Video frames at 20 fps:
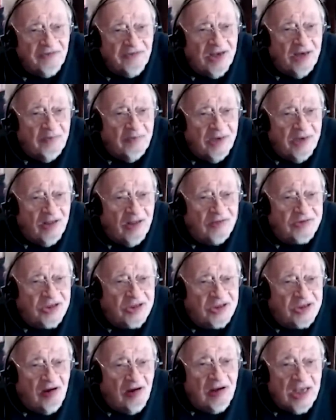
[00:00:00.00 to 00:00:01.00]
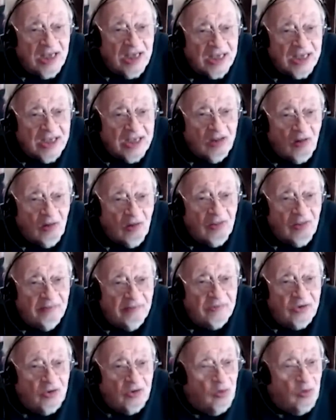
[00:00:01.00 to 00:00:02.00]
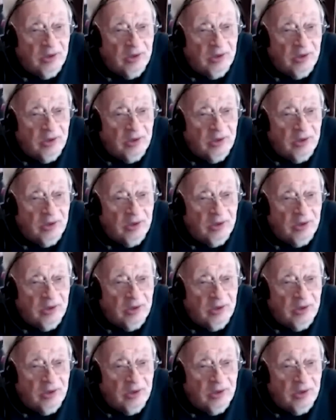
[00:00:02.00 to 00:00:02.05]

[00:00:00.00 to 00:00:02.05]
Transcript: anybody else is there, kill them too.